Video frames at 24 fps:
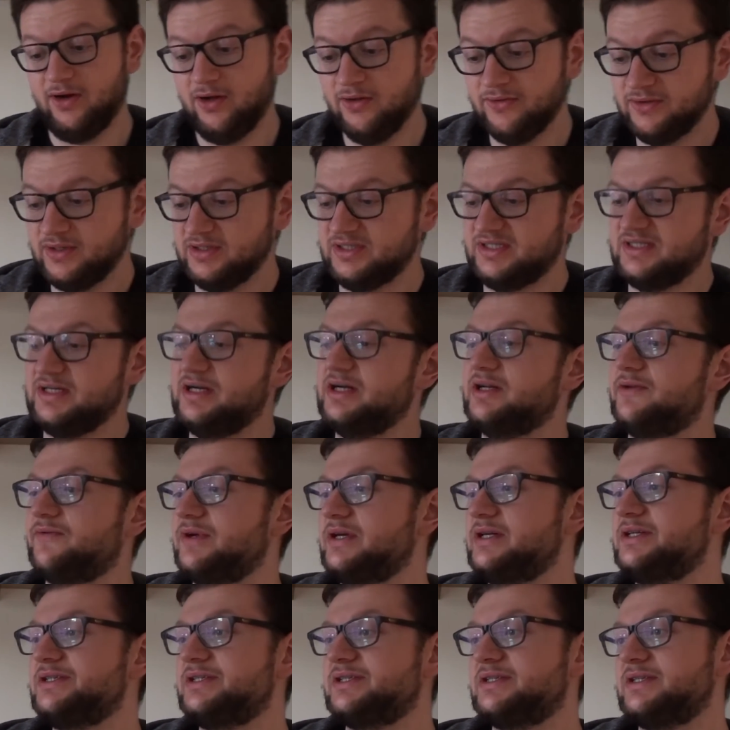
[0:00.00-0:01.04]
On the side of
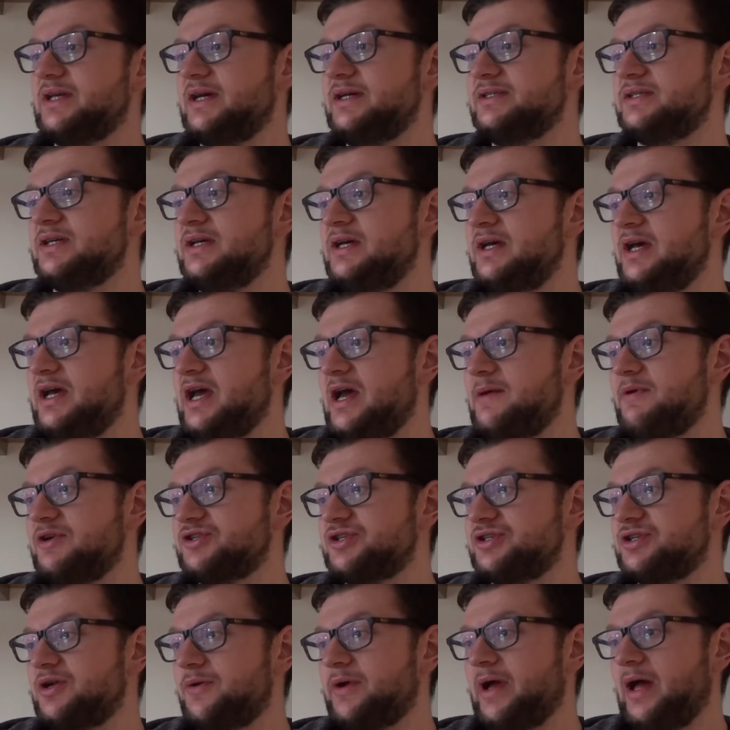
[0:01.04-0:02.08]
it, it says,
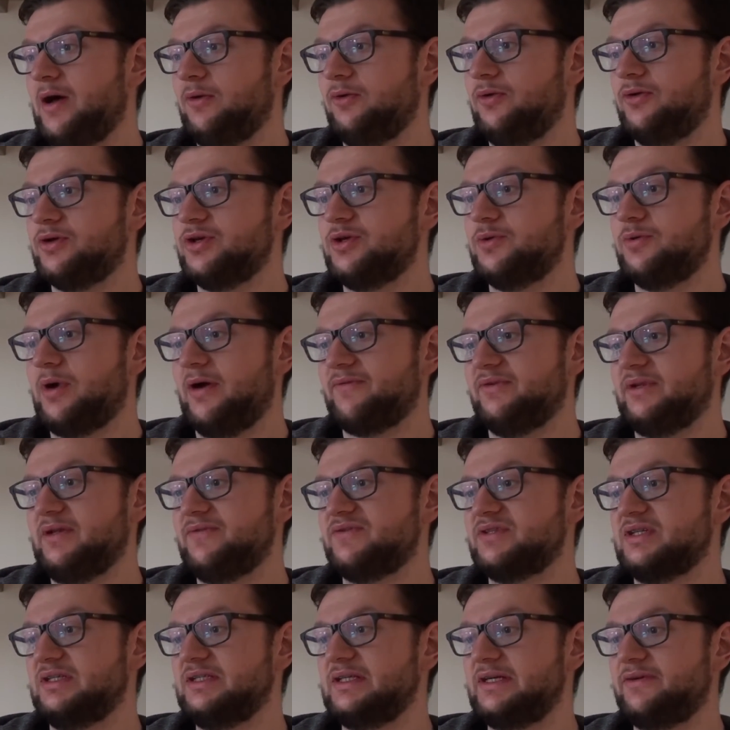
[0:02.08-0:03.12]
imagine knowing how long you have
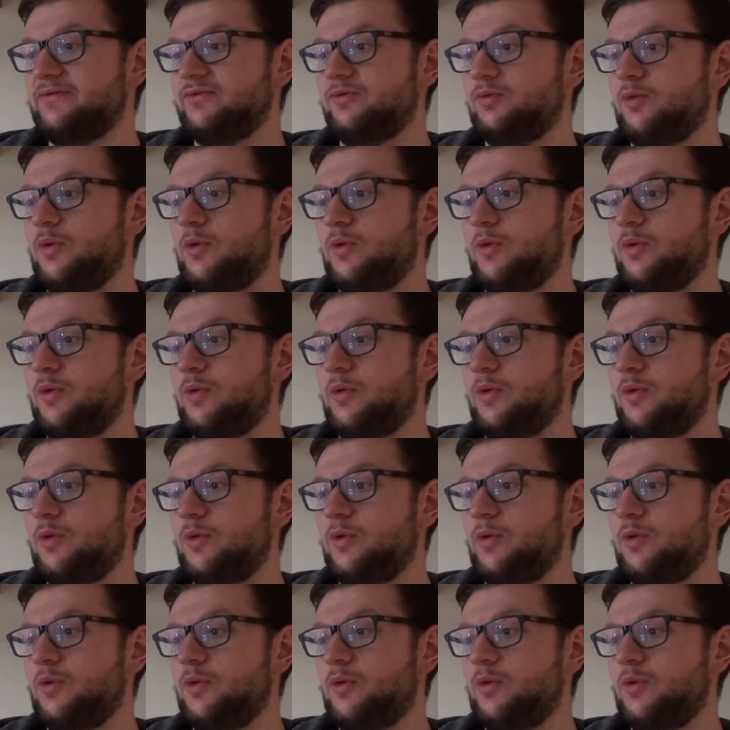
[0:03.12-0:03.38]
left to live.